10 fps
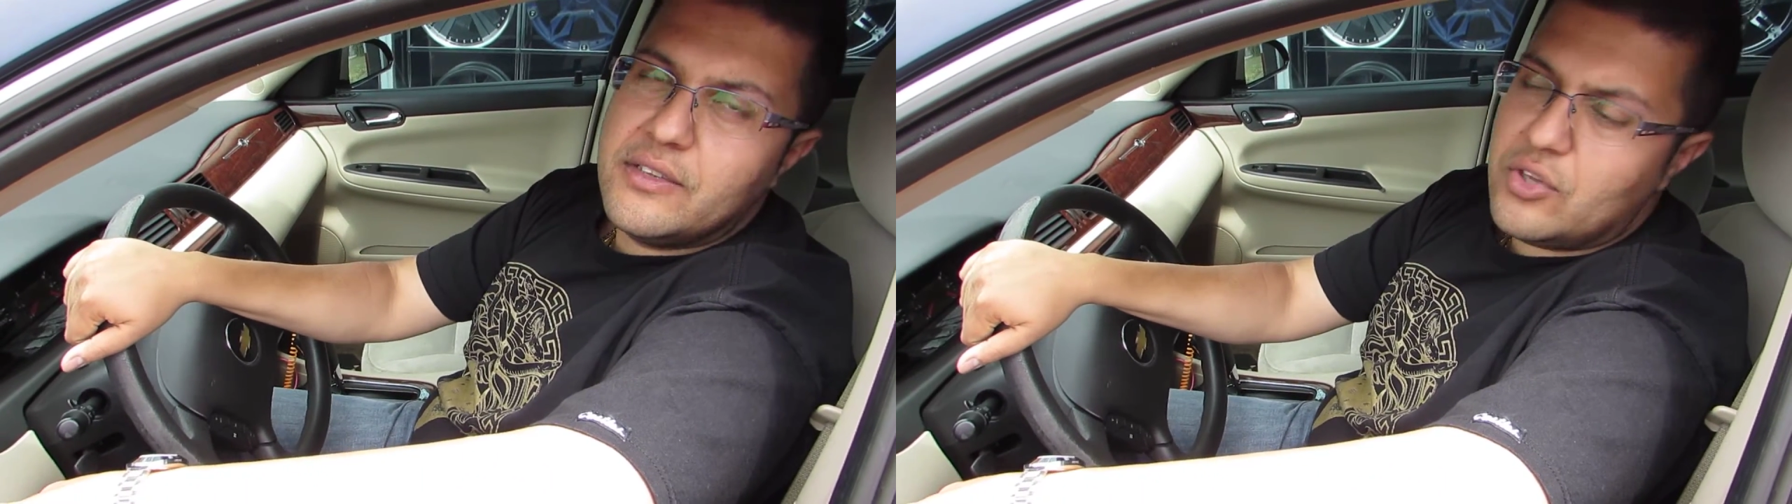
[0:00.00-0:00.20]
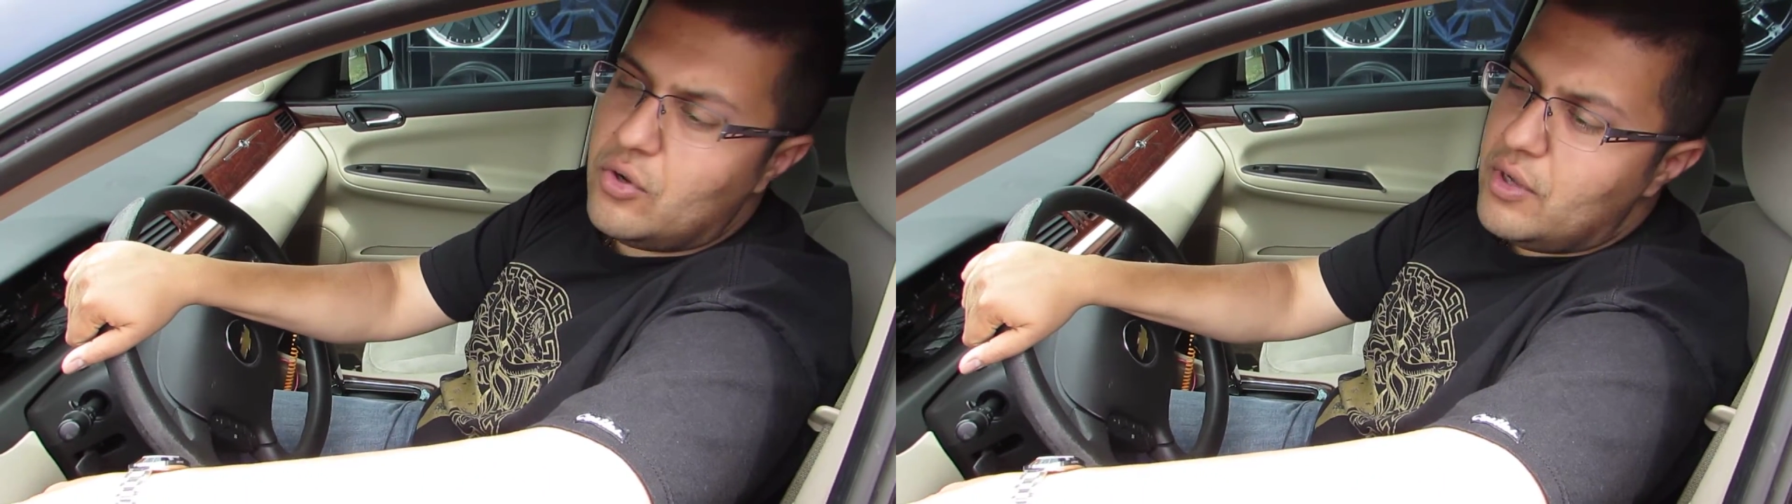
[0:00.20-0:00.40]

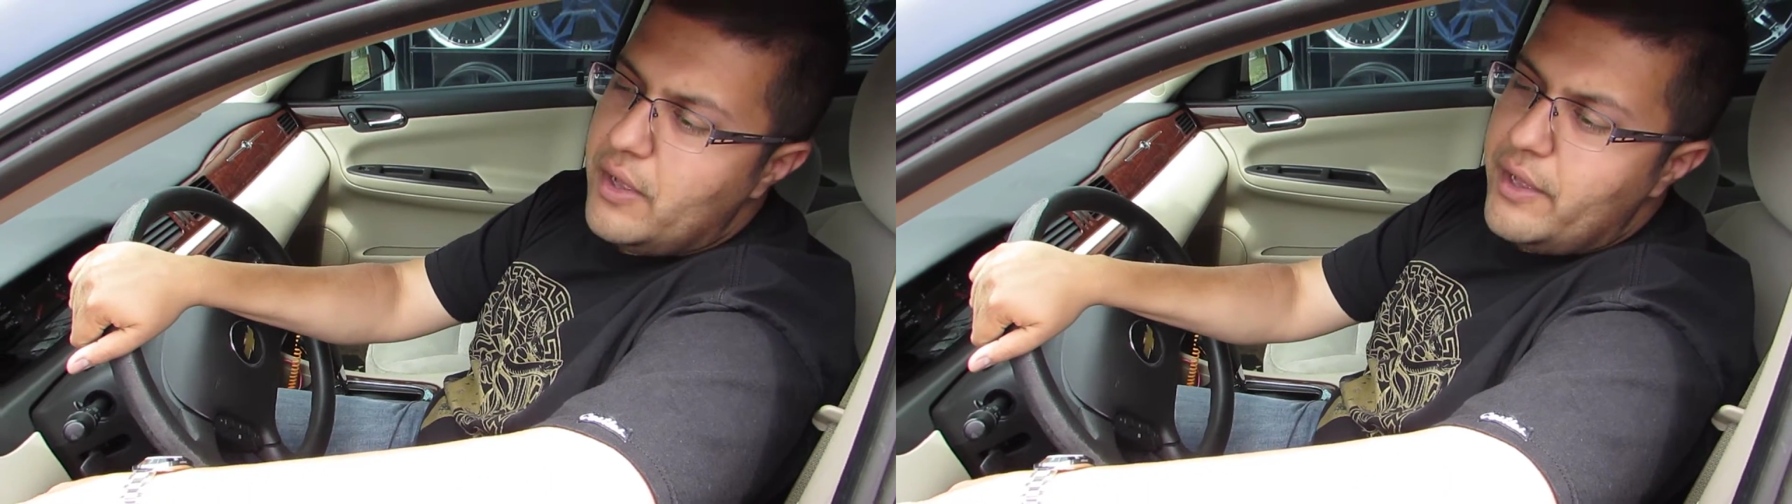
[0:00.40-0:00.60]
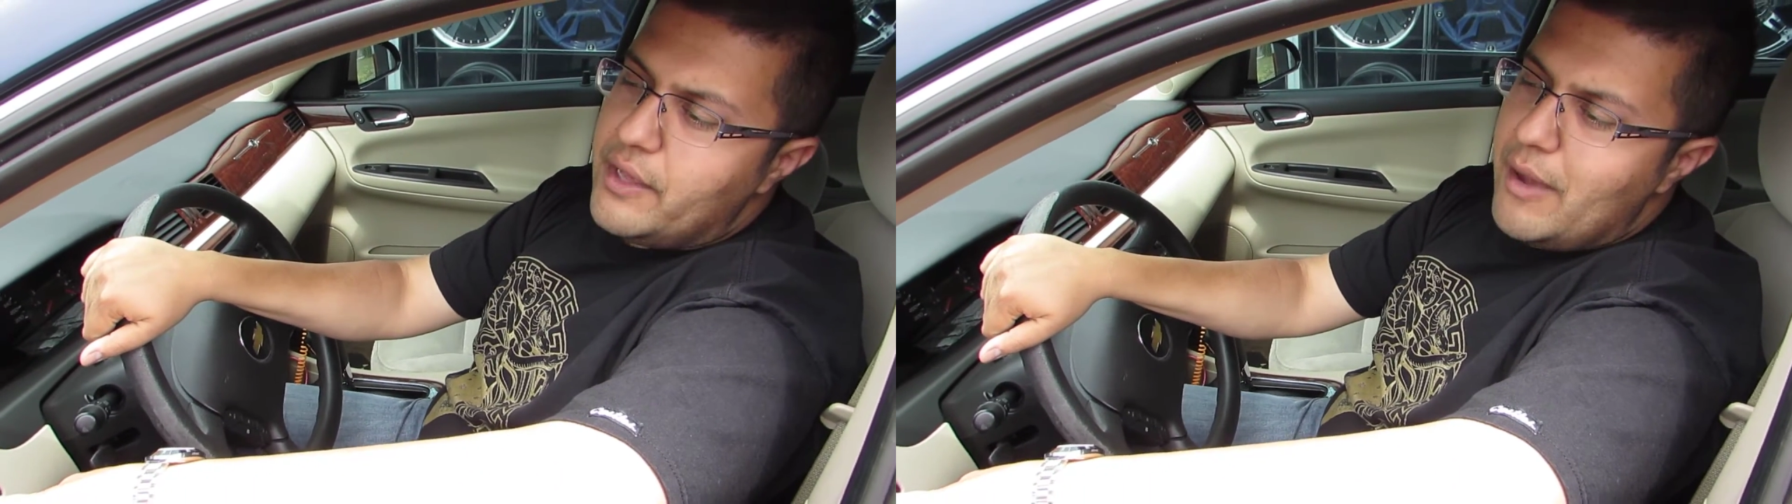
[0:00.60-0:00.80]
So
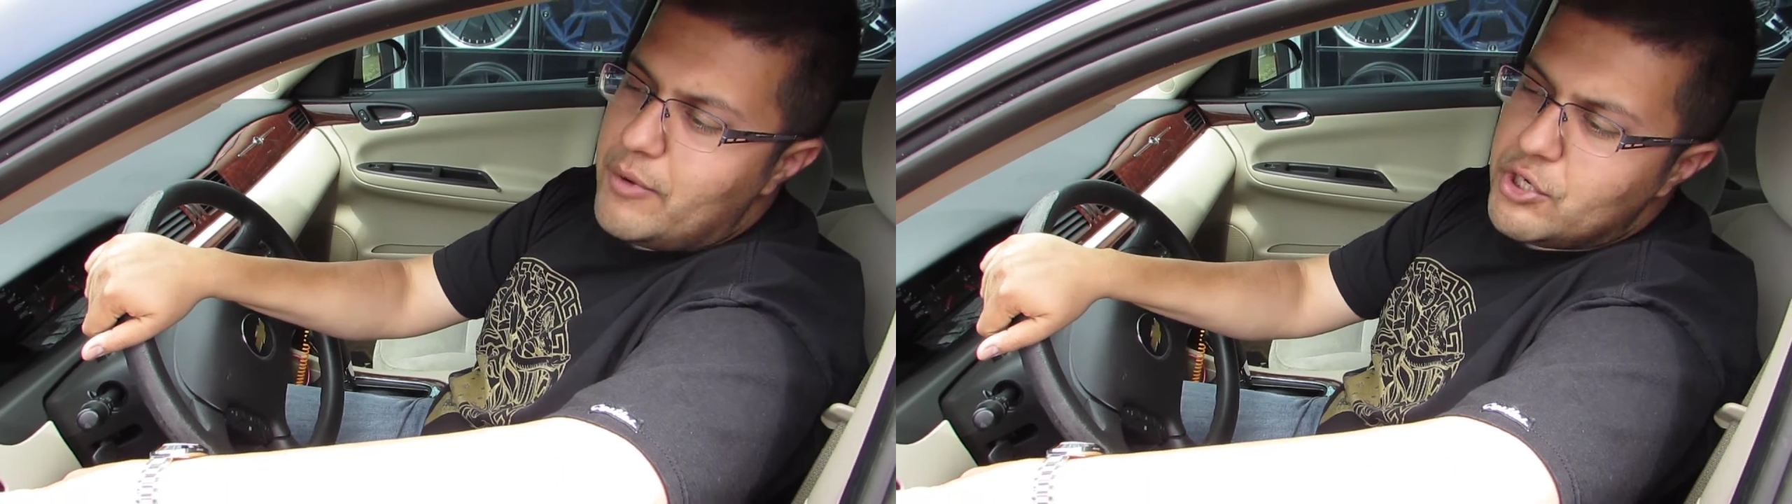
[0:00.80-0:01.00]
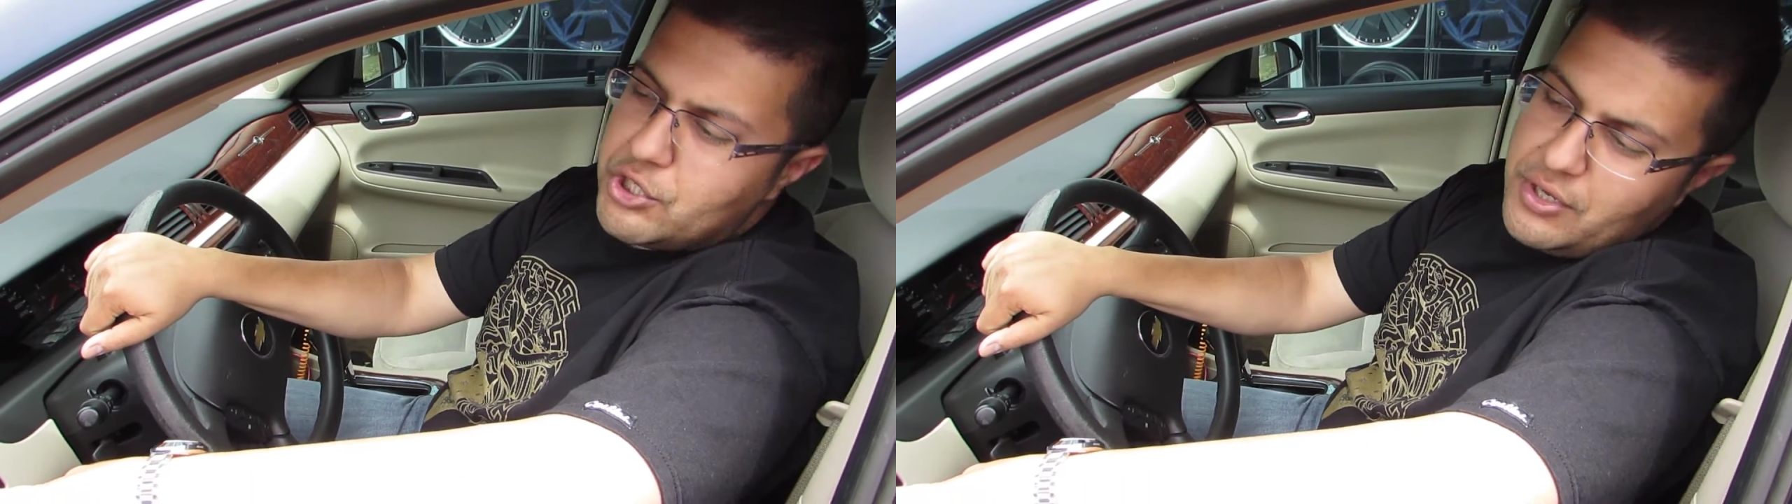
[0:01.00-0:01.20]
I'm going
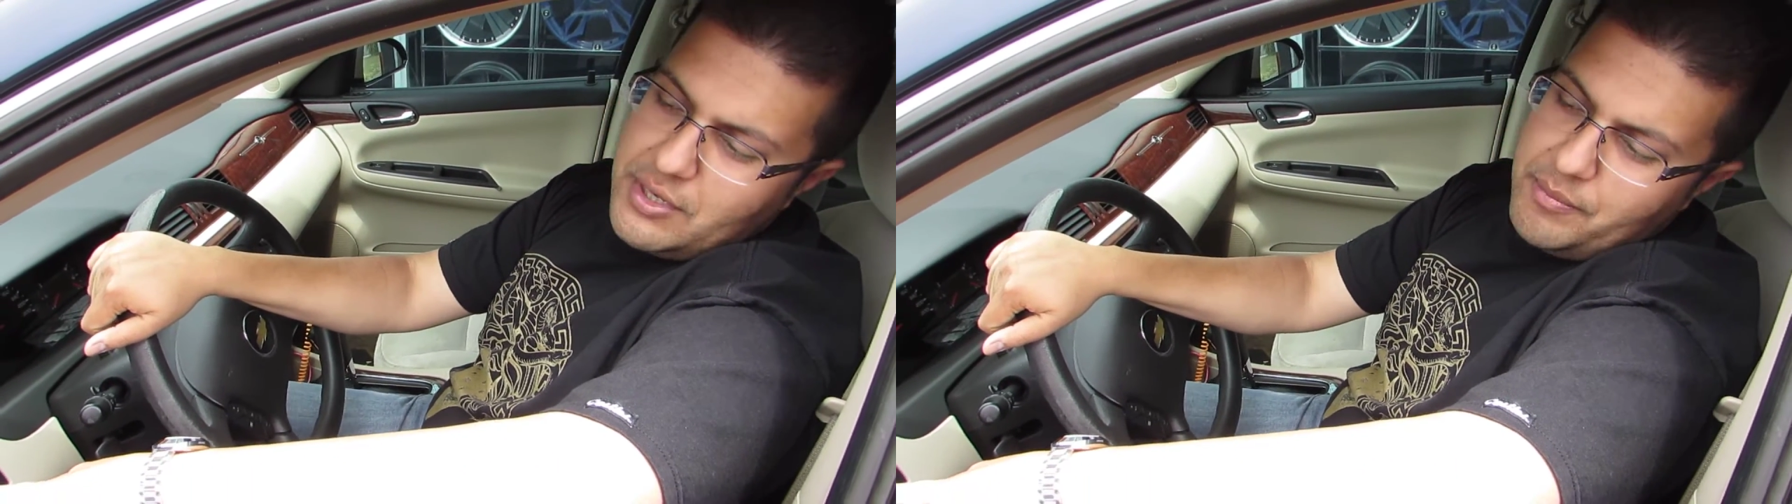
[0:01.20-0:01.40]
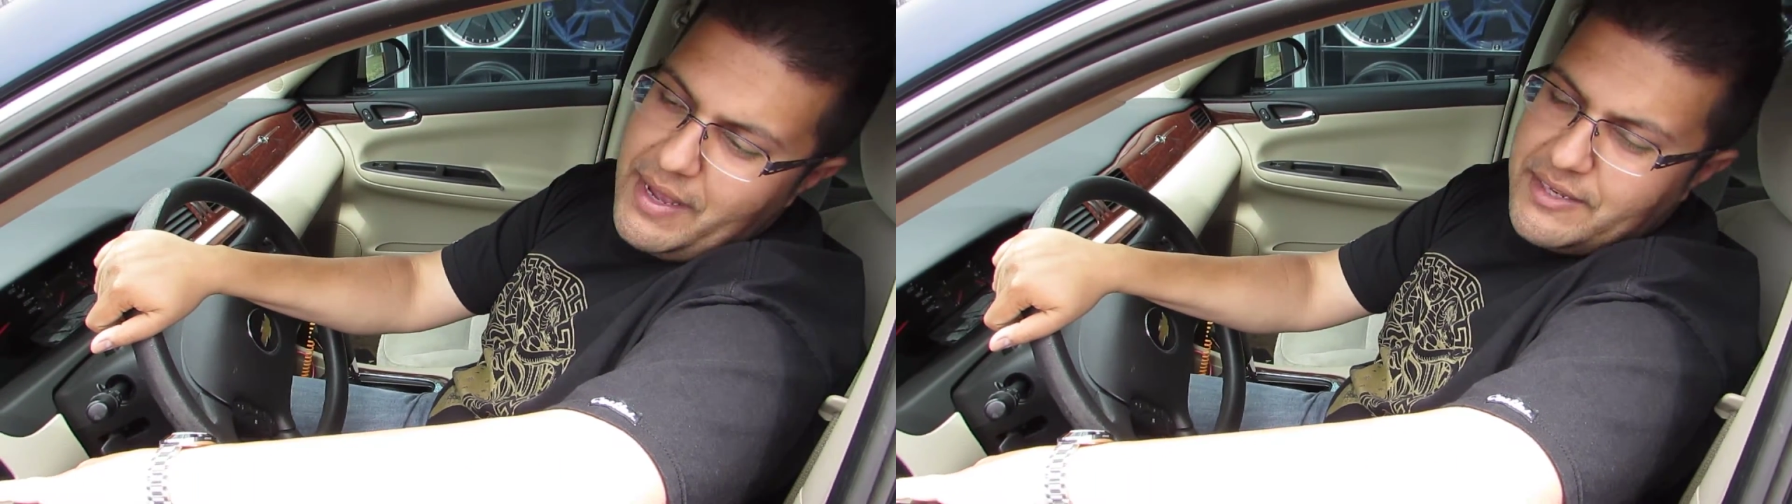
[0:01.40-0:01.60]
to show you a
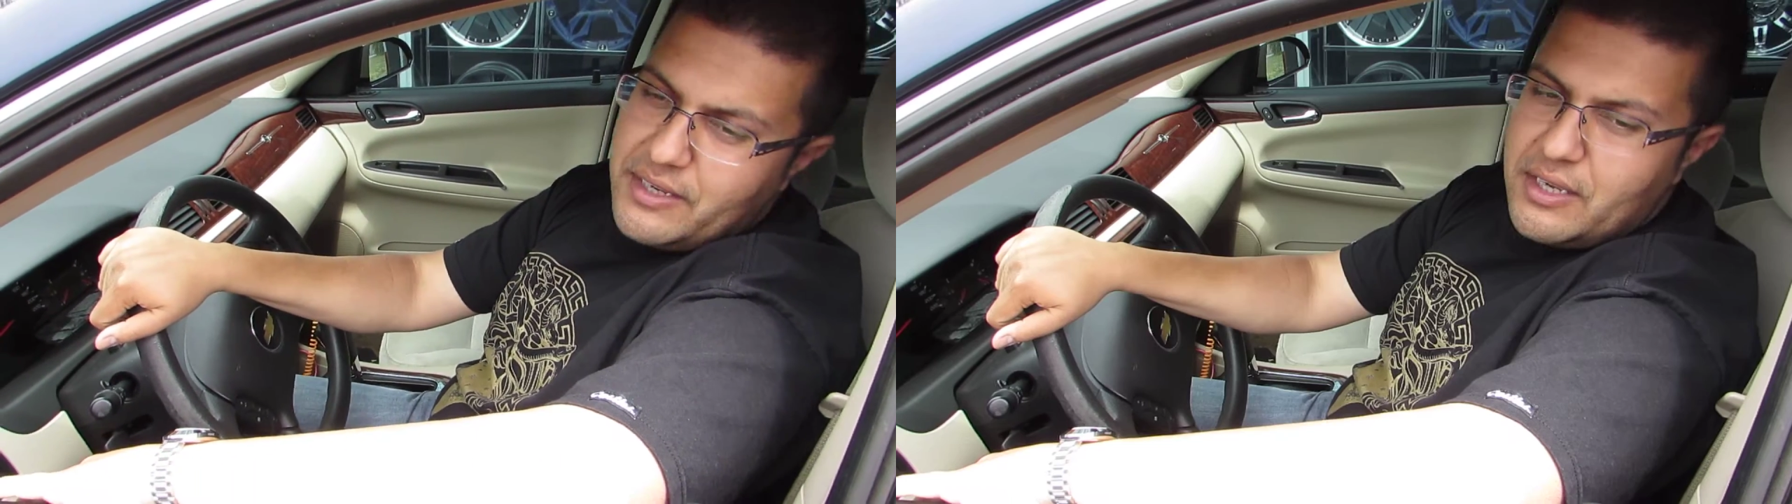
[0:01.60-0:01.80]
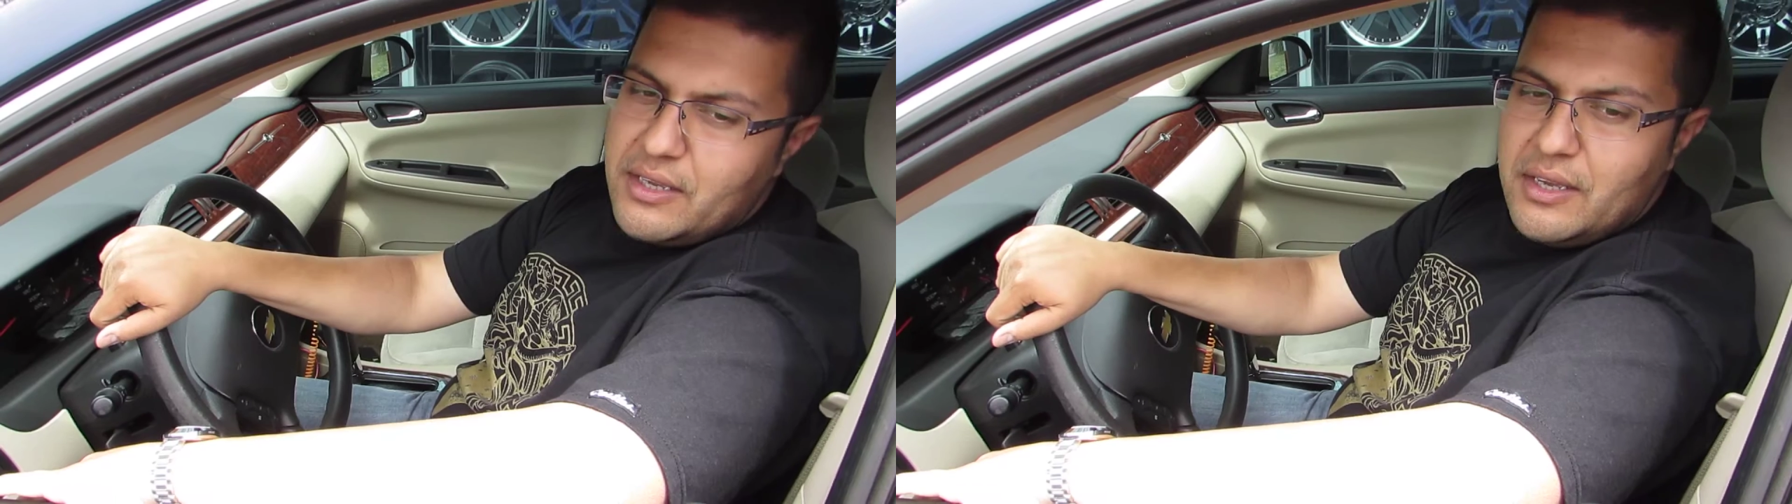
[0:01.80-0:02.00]

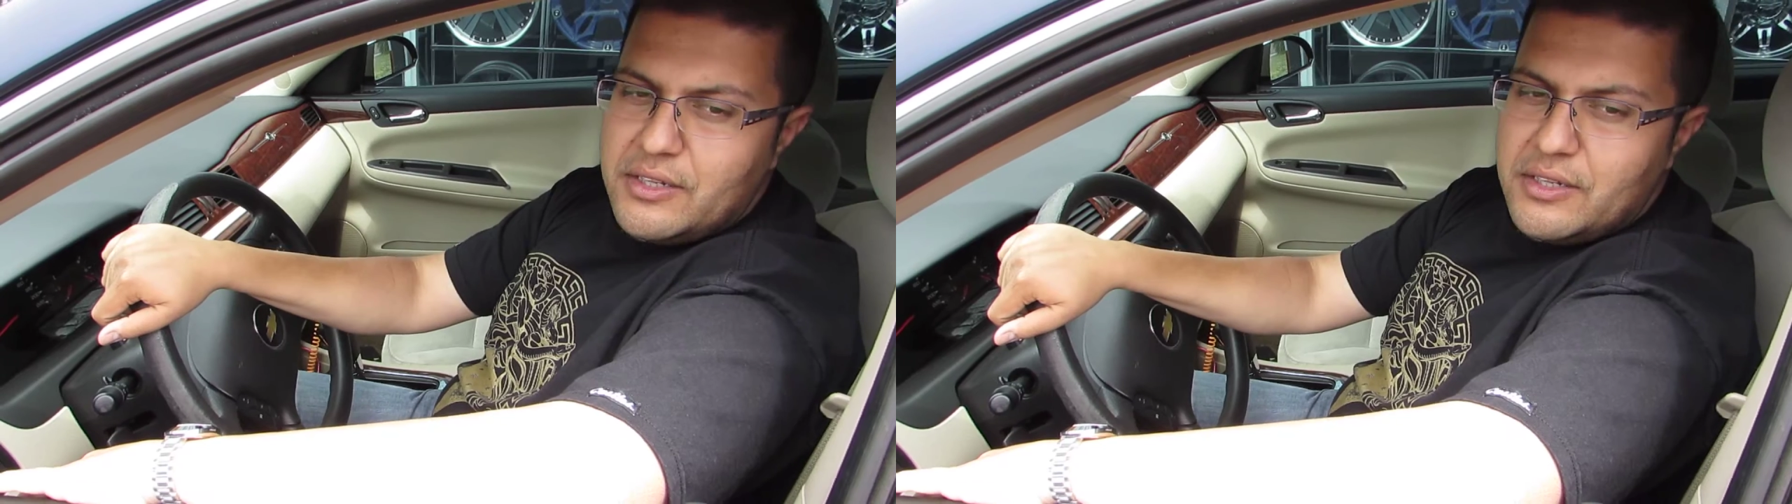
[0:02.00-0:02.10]
basic uh,